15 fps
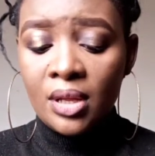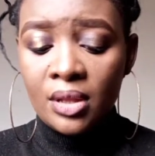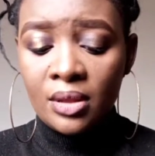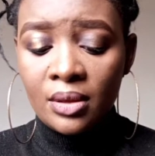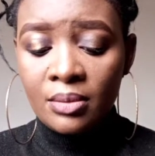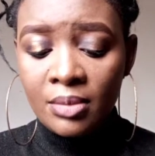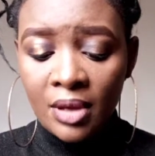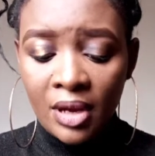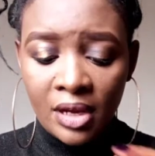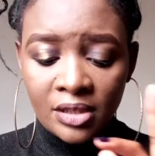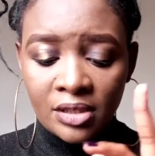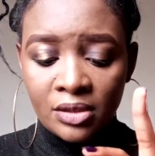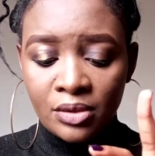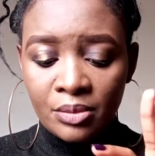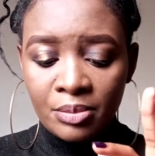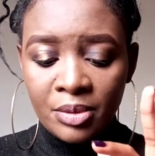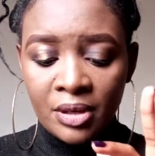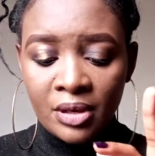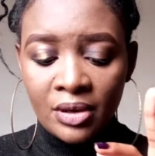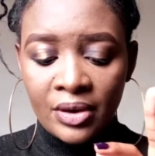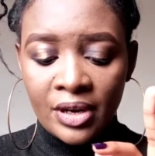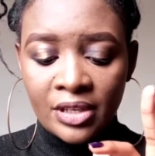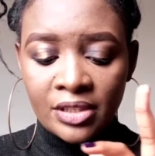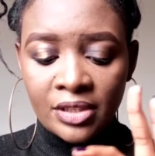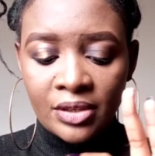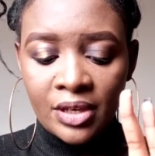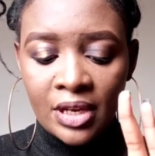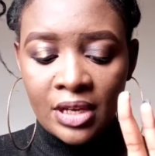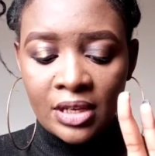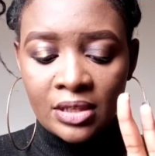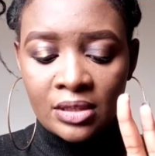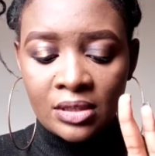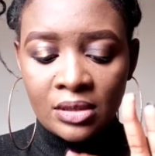Don't be harsh and don't be in a rush, you guys.